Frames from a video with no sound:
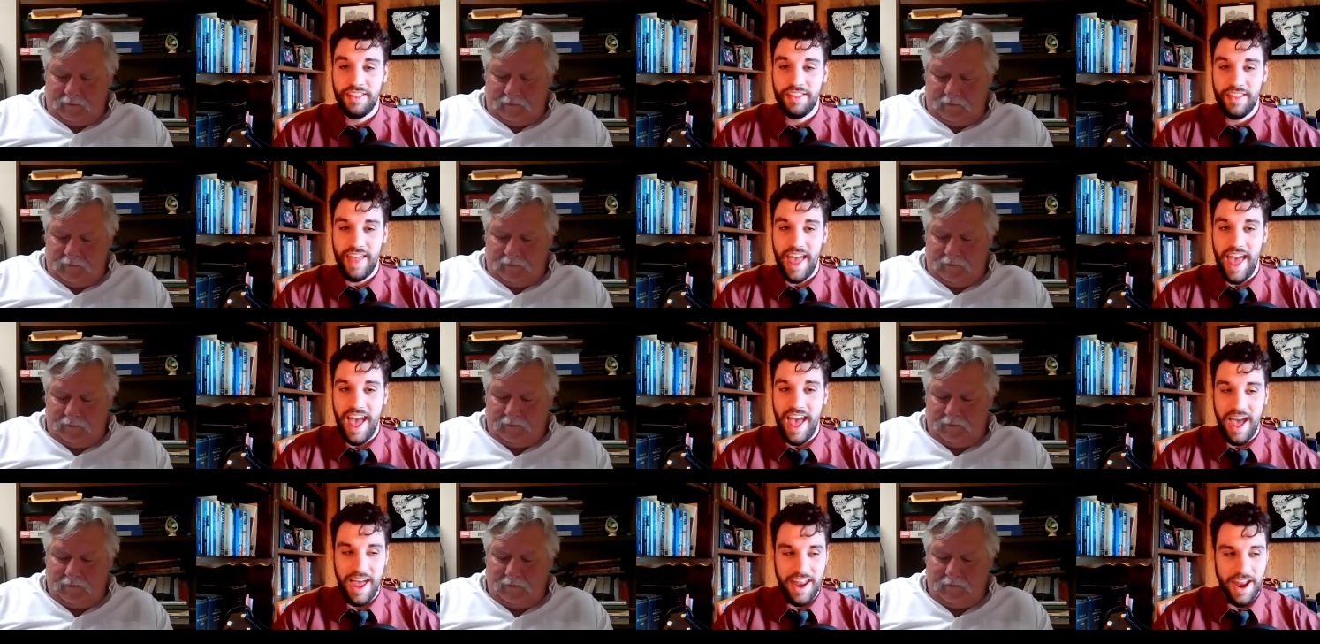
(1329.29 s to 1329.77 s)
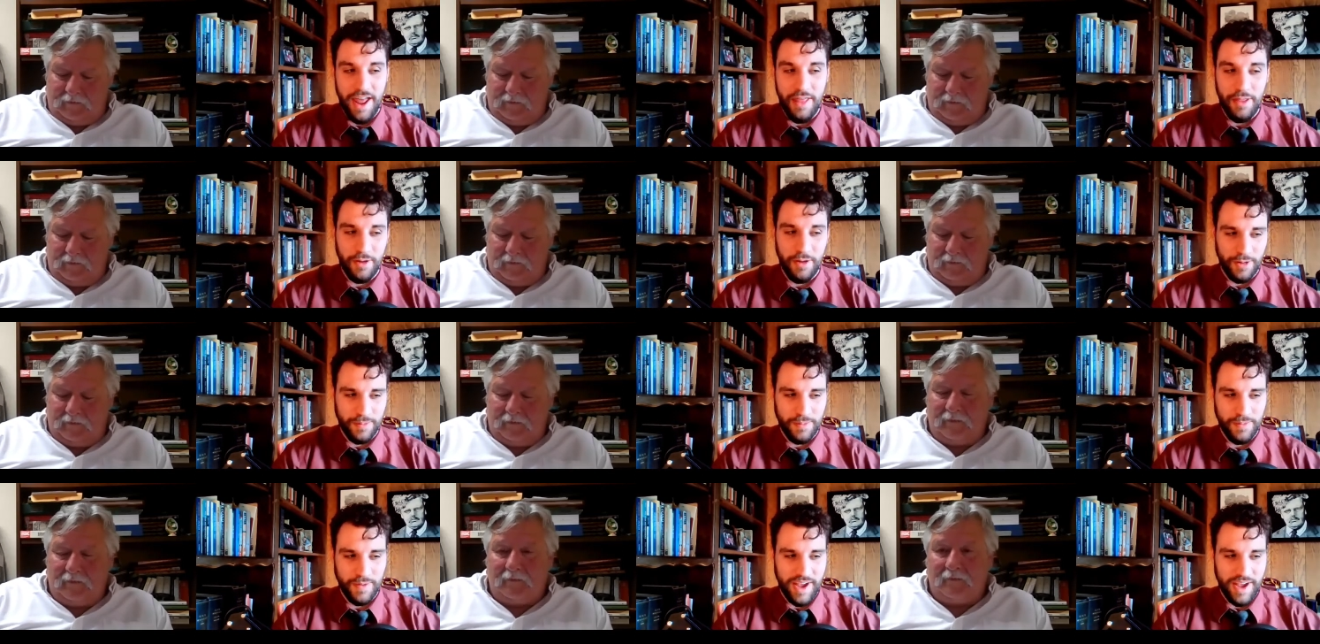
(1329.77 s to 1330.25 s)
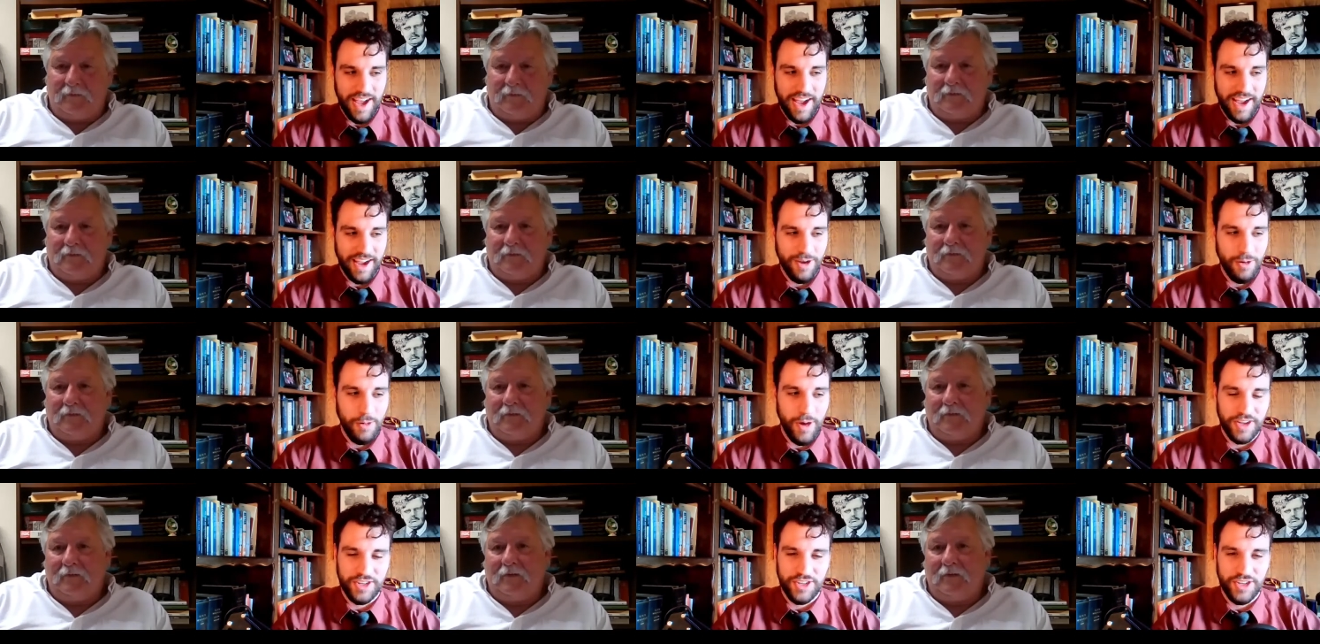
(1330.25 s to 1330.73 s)
Speaker 1: another uh,
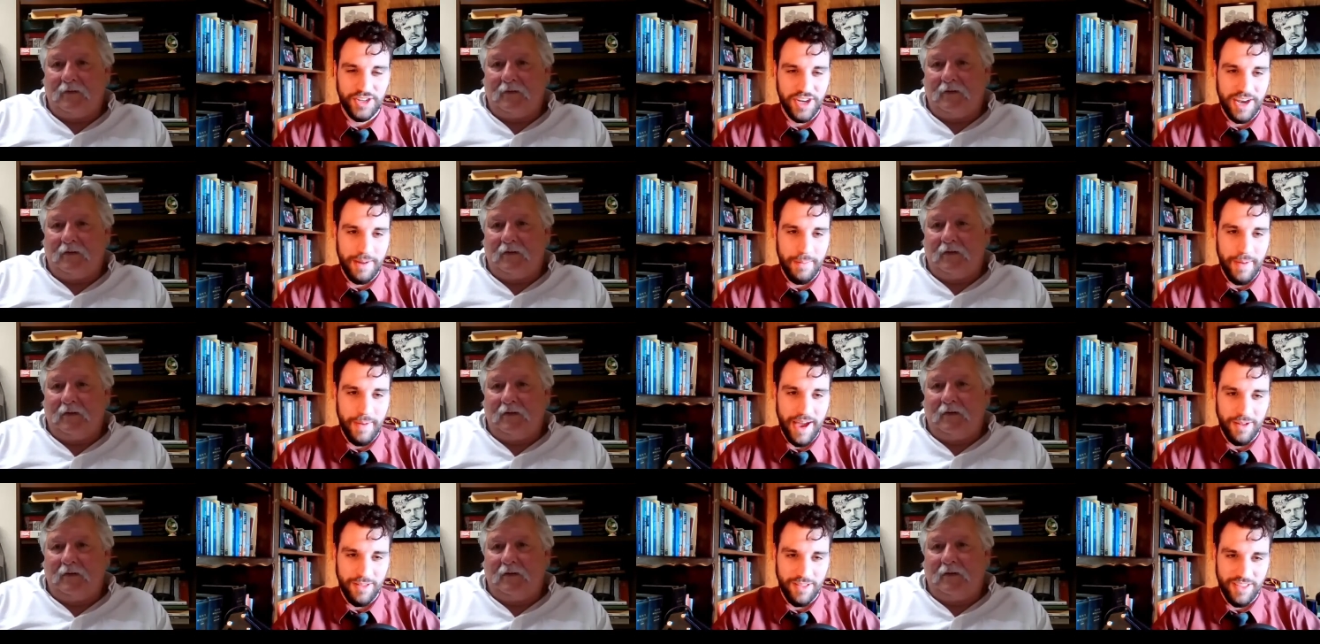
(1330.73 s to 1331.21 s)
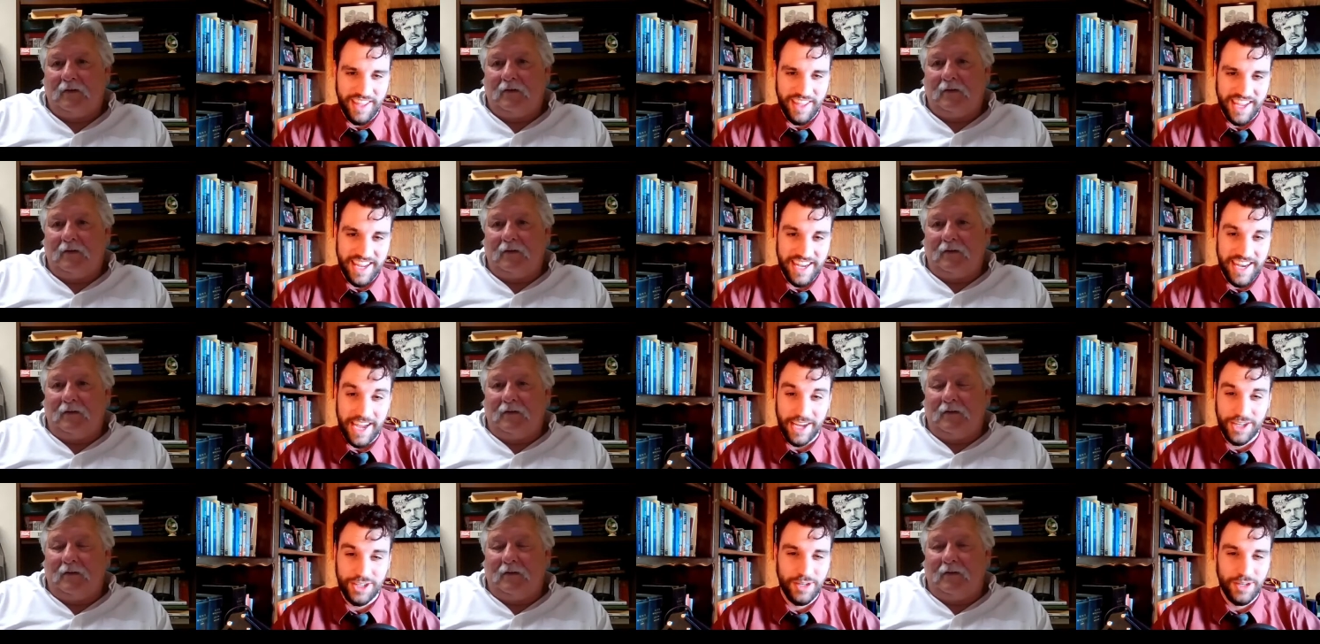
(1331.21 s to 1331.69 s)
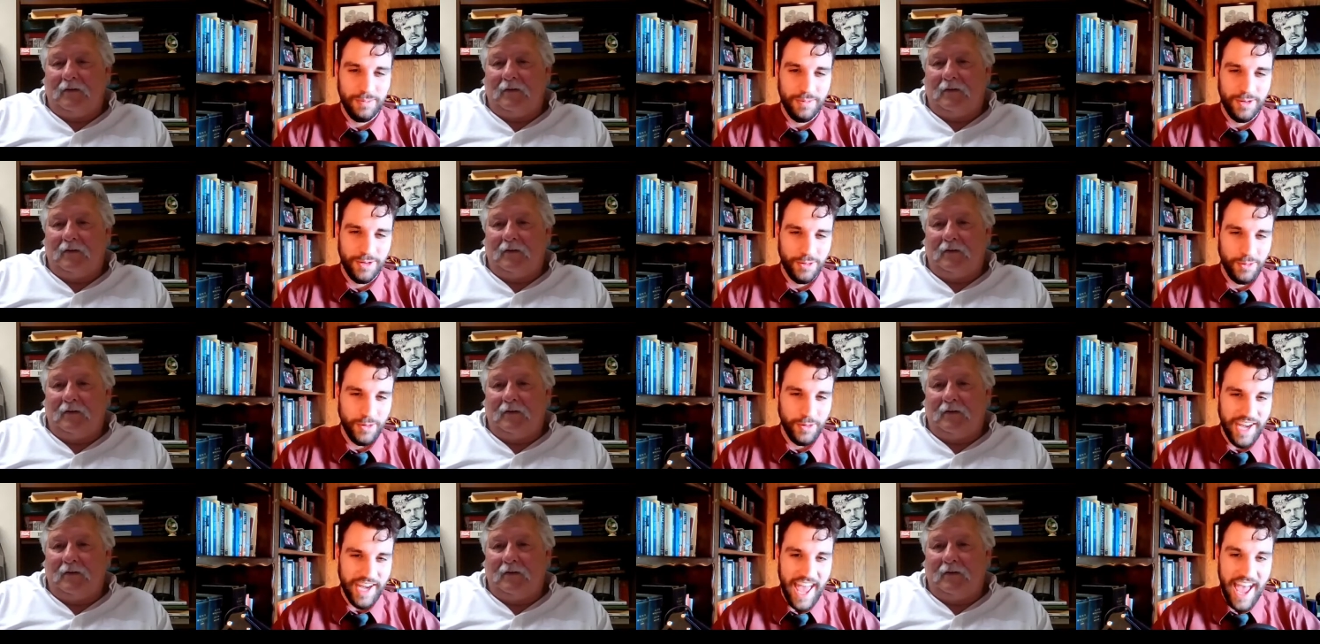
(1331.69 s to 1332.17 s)
question about the connection
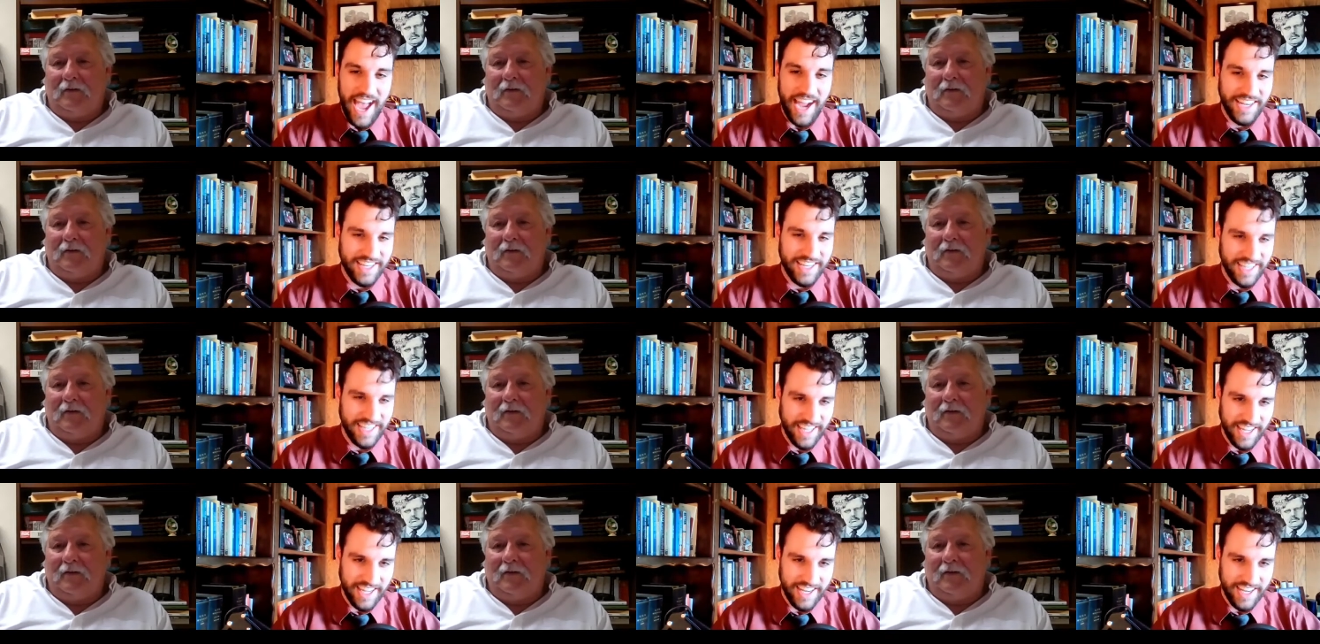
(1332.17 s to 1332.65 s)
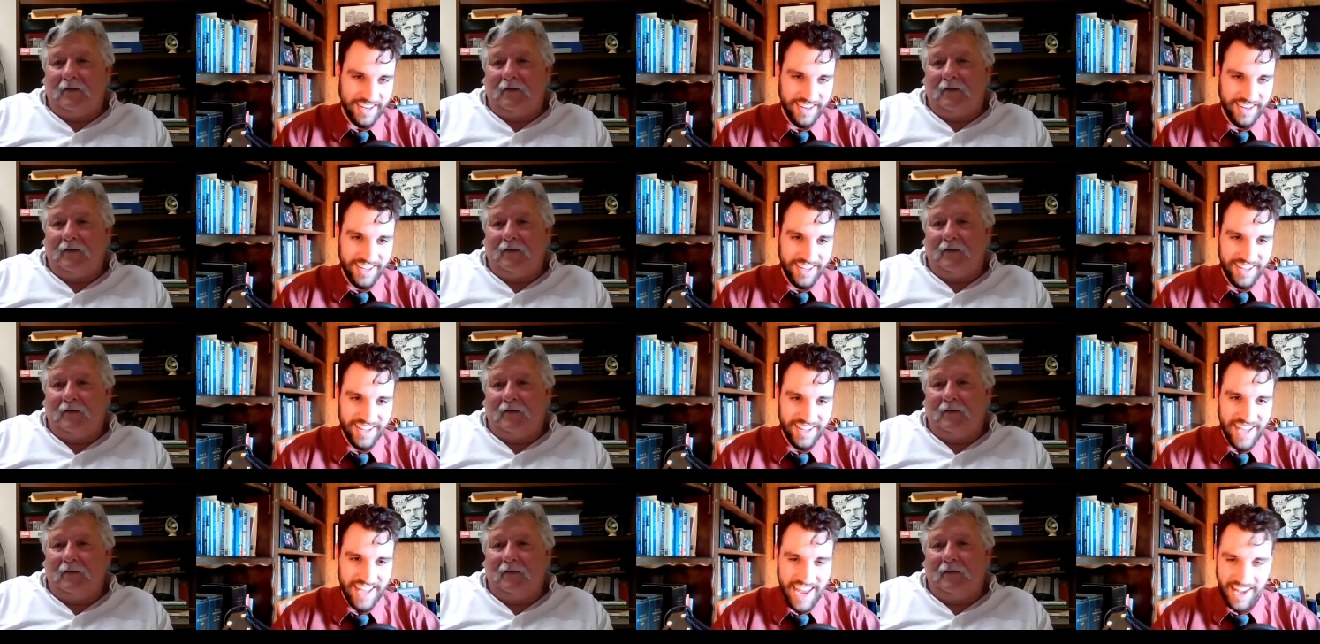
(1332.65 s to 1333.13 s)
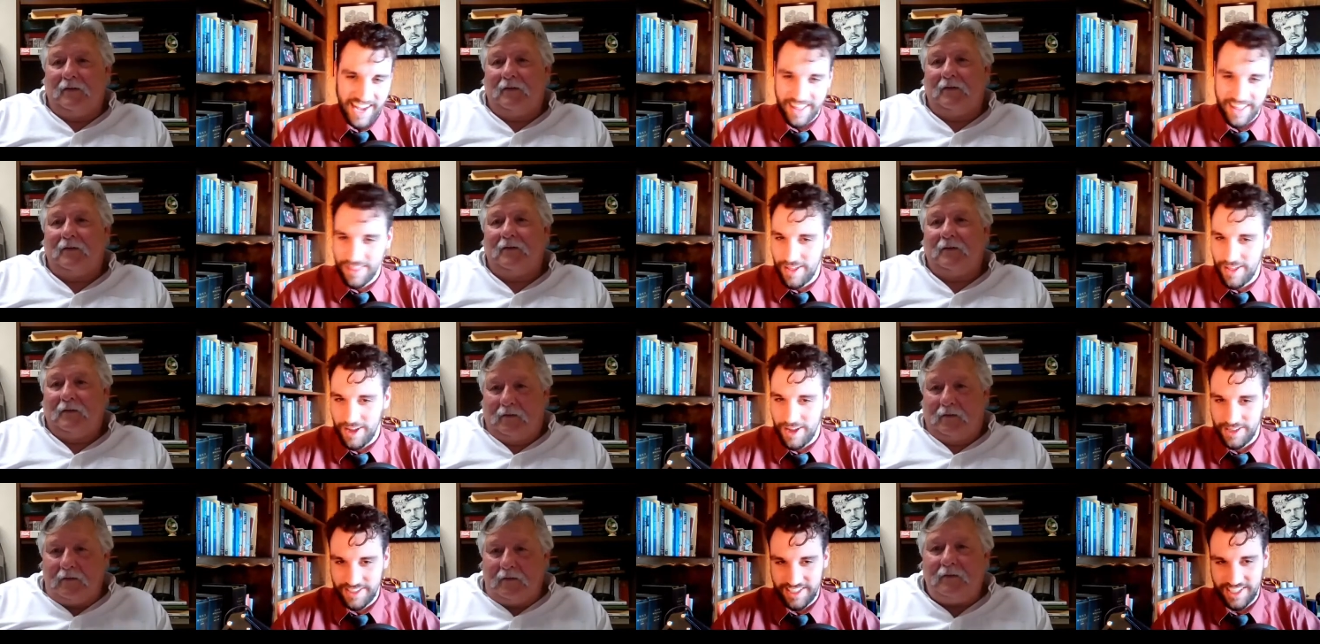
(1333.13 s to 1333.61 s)
between acting and and
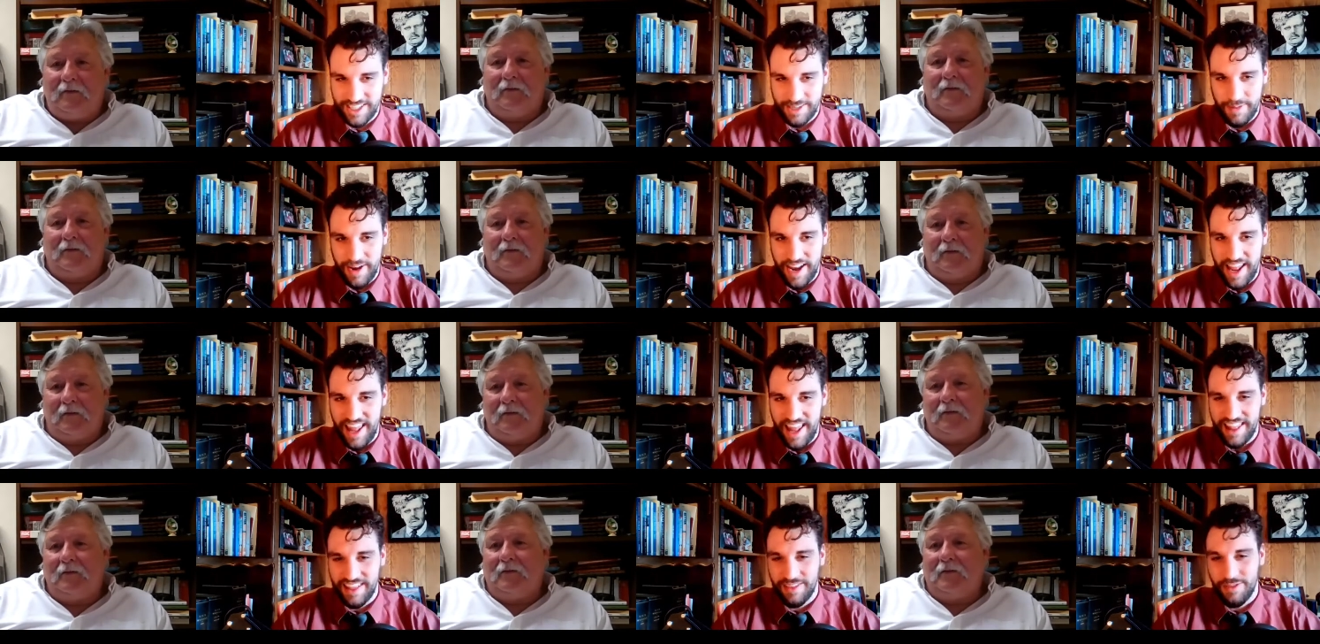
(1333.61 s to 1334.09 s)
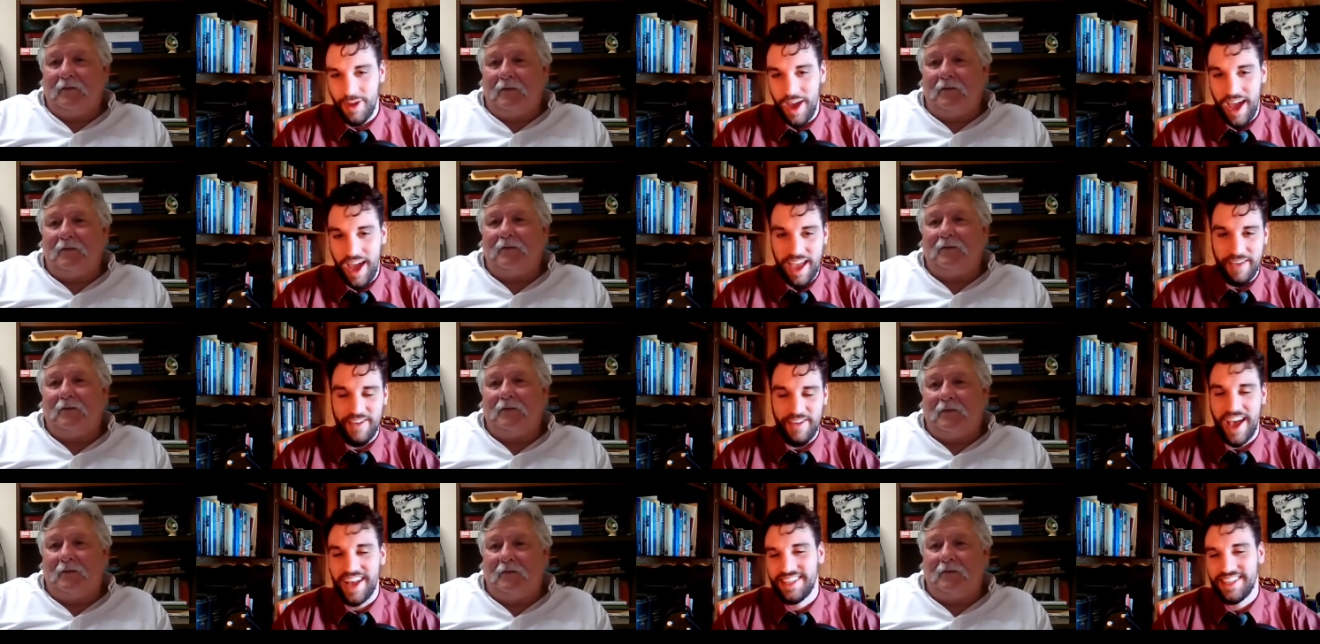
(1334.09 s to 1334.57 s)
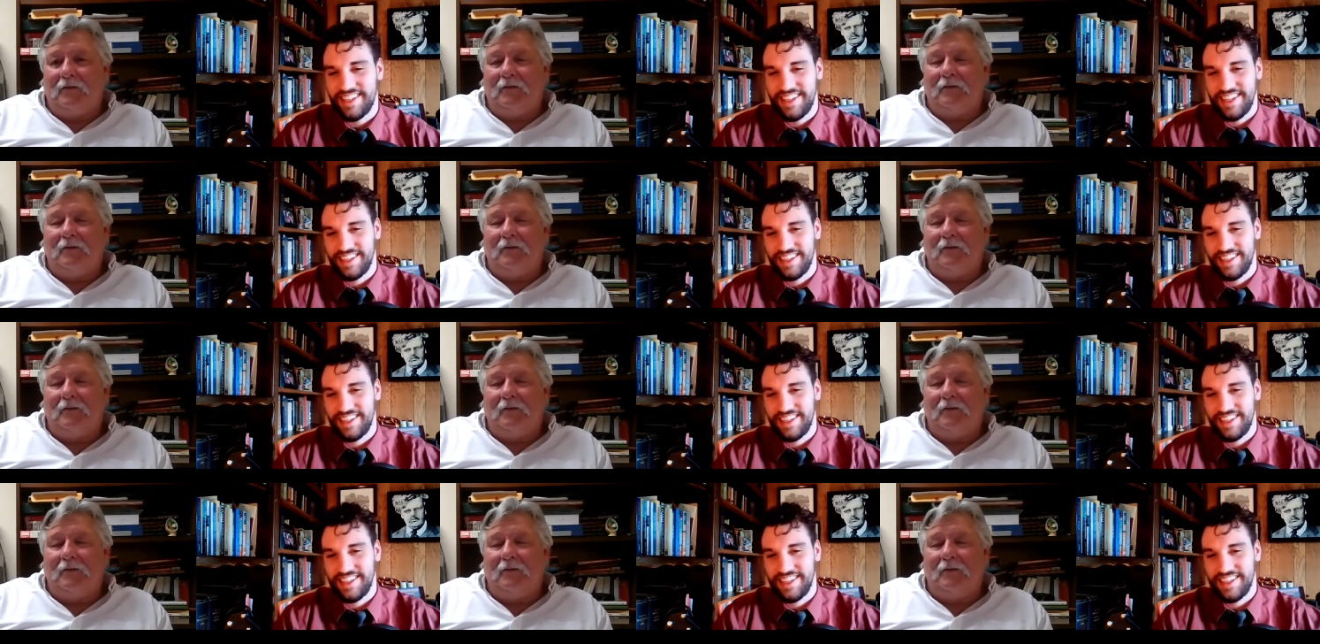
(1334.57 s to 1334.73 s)
Catholicism, and that's I've asked